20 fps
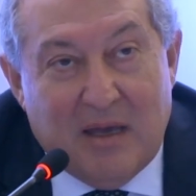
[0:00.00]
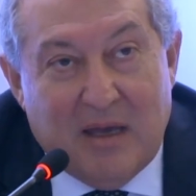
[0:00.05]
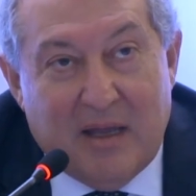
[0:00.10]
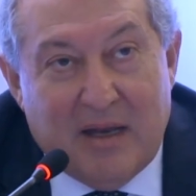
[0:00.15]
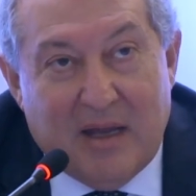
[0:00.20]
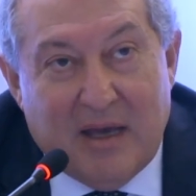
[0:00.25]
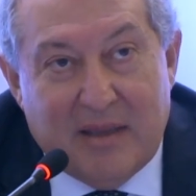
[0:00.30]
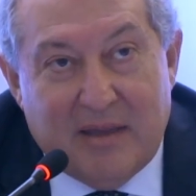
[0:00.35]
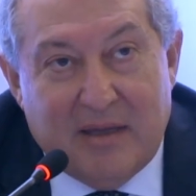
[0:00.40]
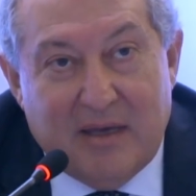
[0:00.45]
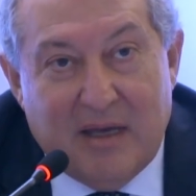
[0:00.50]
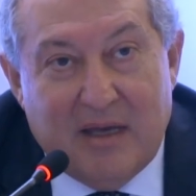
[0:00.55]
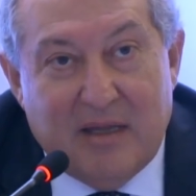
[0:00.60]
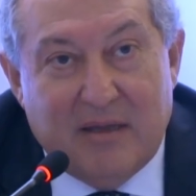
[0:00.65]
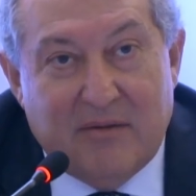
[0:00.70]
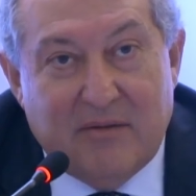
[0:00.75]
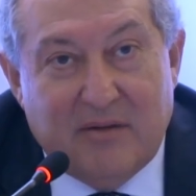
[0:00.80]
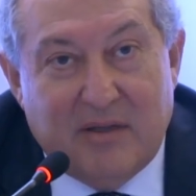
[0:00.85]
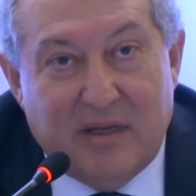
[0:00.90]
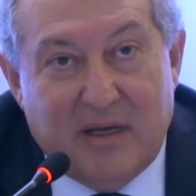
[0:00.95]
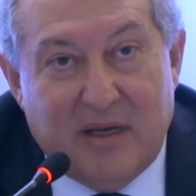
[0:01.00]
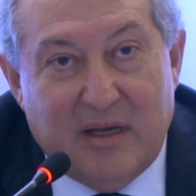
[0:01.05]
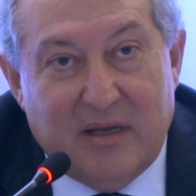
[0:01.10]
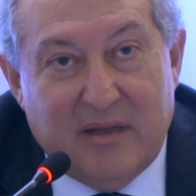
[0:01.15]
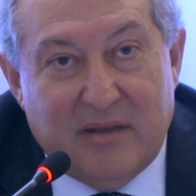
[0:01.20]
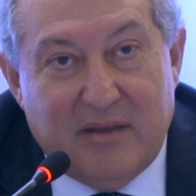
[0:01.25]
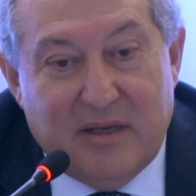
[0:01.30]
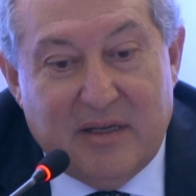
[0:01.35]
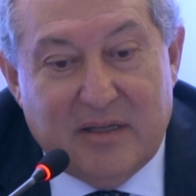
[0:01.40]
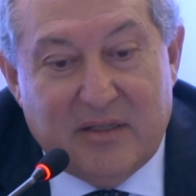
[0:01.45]
And at the end of the
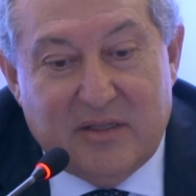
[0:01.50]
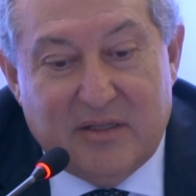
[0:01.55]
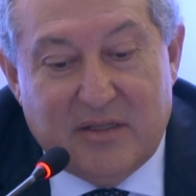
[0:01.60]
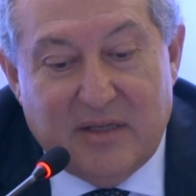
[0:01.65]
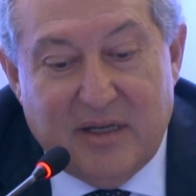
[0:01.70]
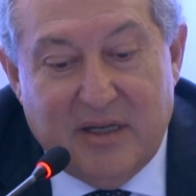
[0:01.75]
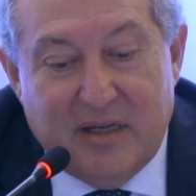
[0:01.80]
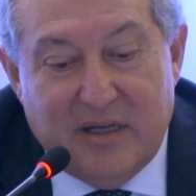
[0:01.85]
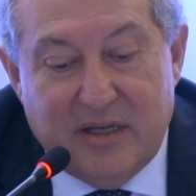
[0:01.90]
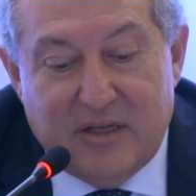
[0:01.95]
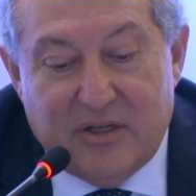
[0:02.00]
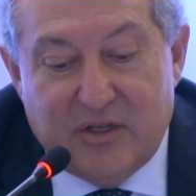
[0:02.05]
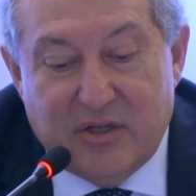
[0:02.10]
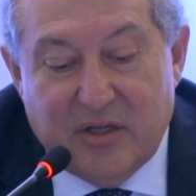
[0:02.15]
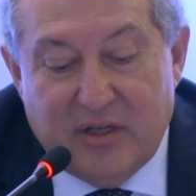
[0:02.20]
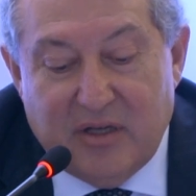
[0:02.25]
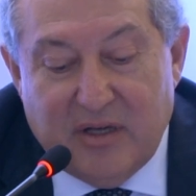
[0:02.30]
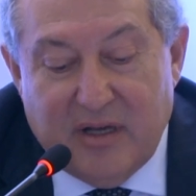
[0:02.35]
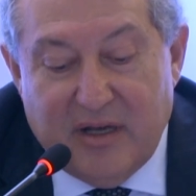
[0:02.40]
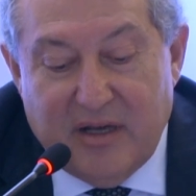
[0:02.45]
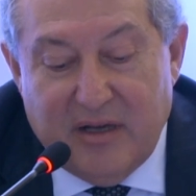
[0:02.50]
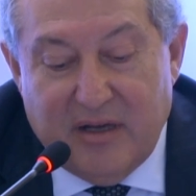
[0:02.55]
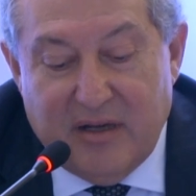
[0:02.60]
day, this initial